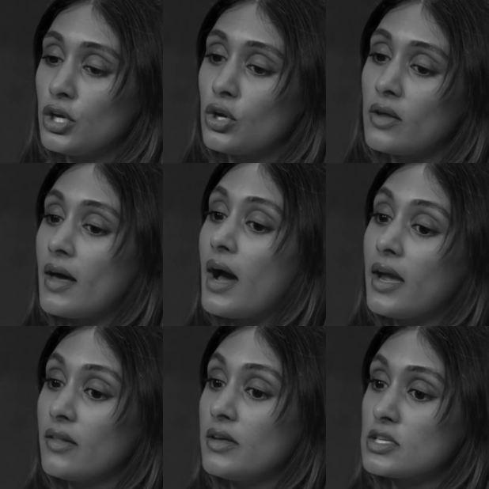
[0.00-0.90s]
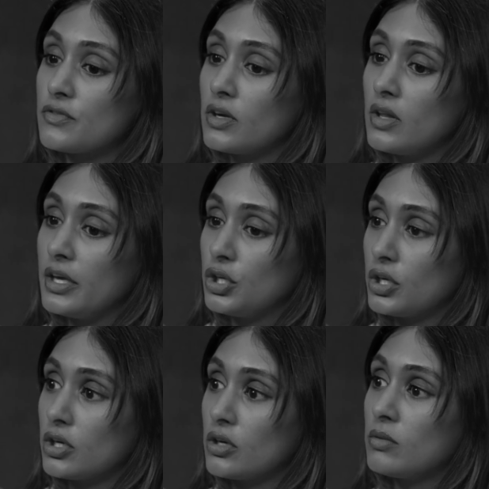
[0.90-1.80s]
you're on the island for like
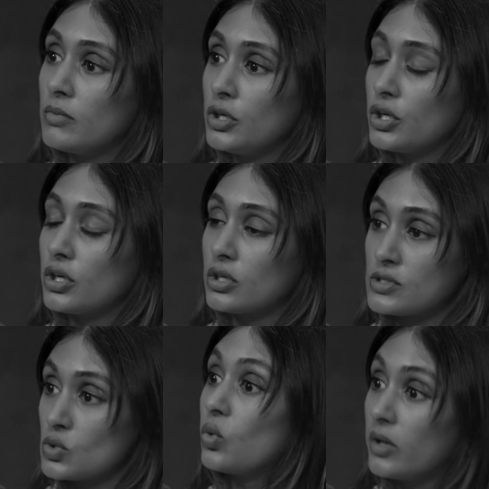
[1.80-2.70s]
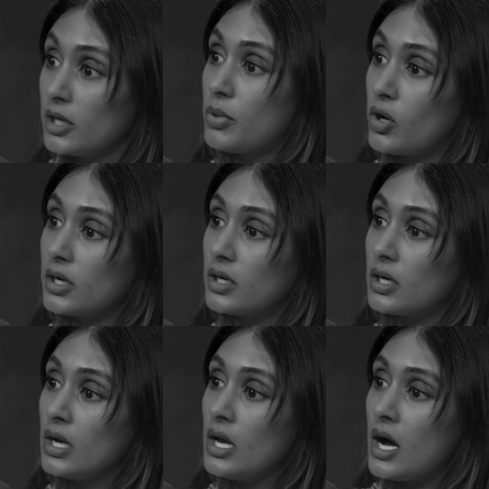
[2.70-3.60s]
your schooling part,